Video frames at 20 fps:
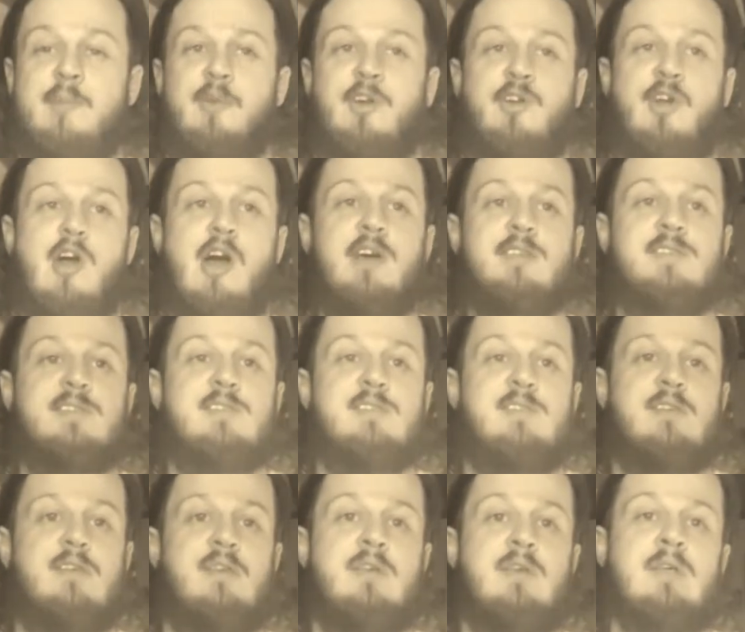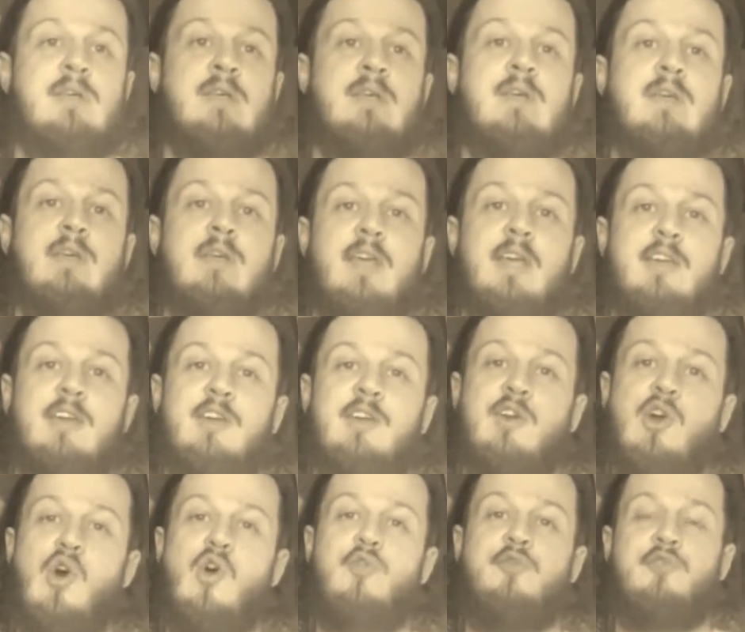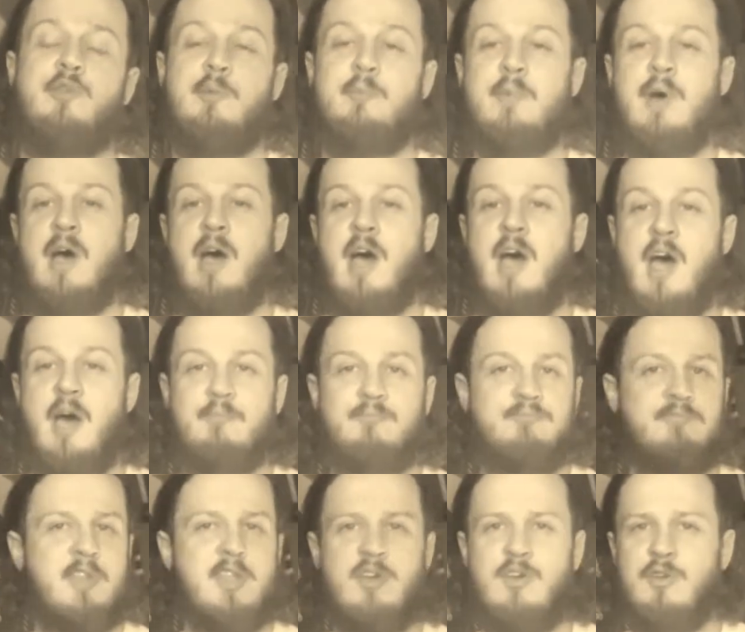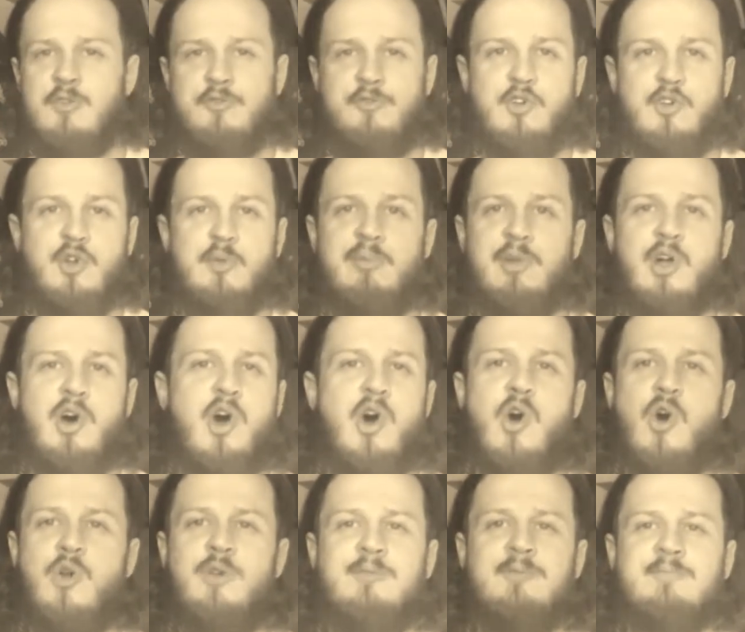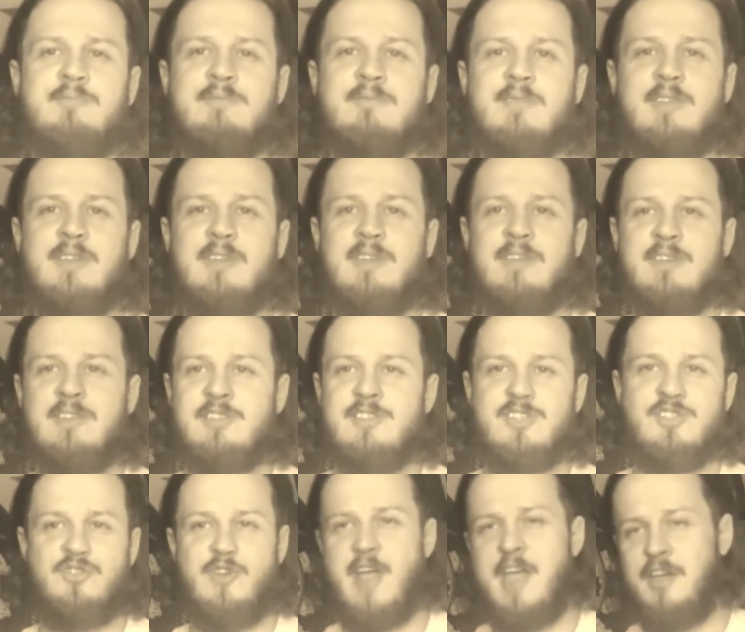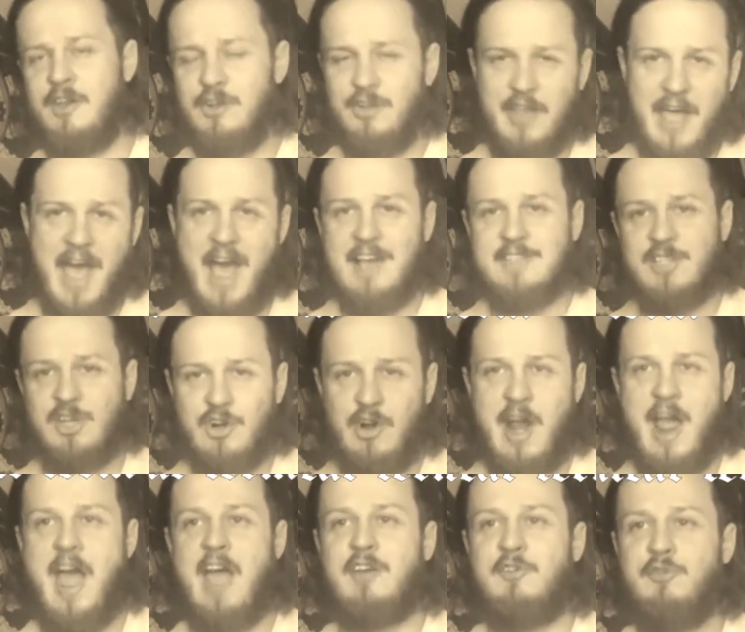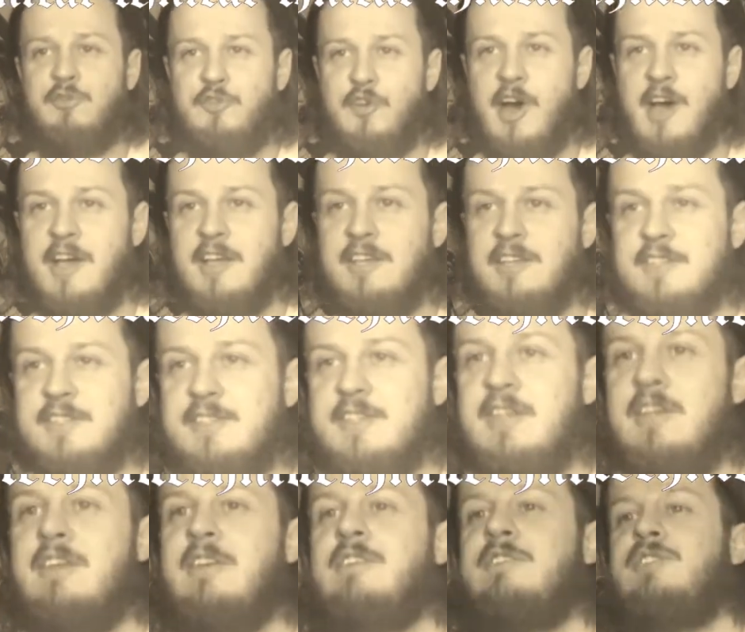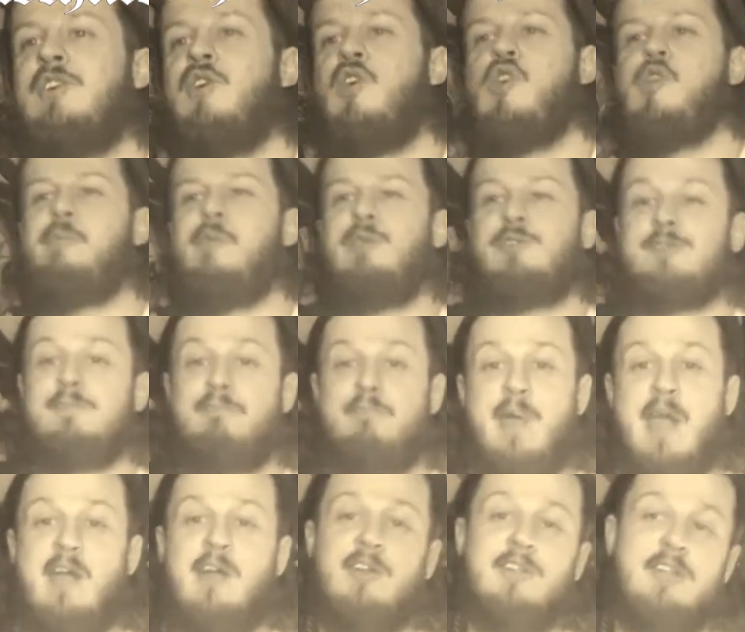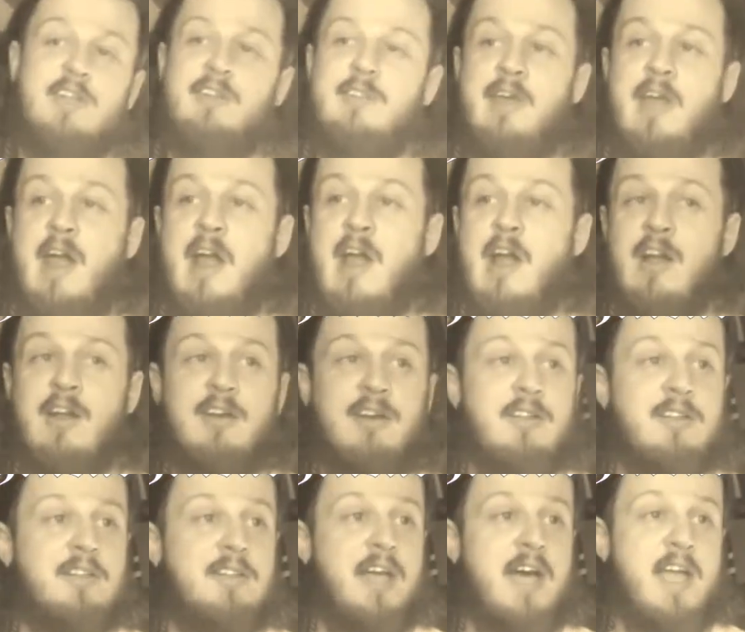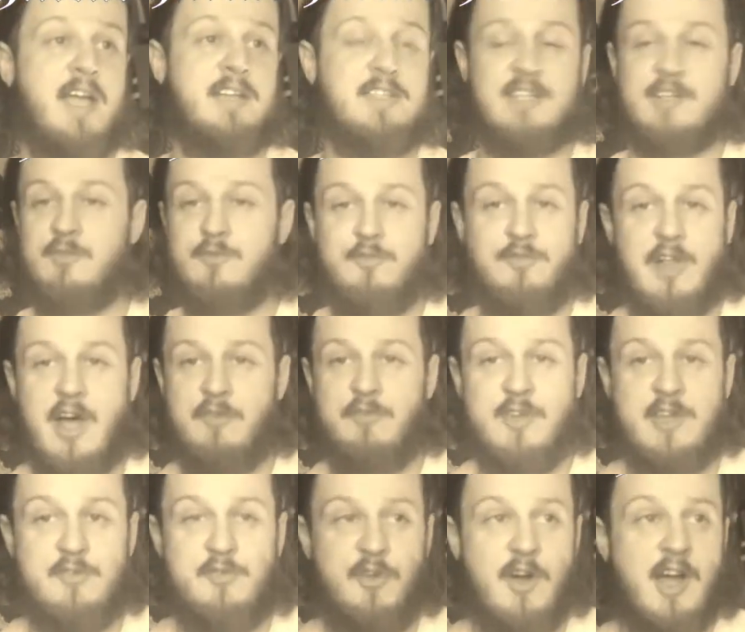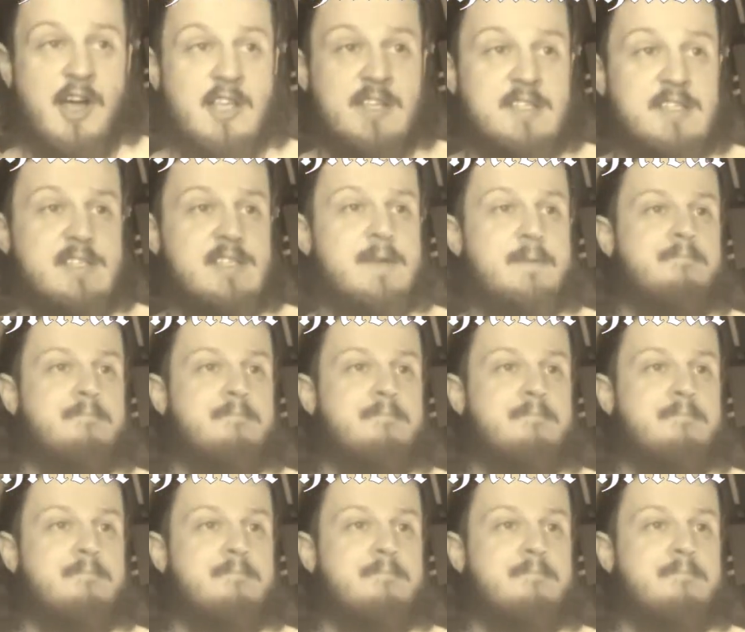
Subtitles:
across. It can go from full-blown strangled ass crack fuzz to almost barely there light and fluffy fuzz.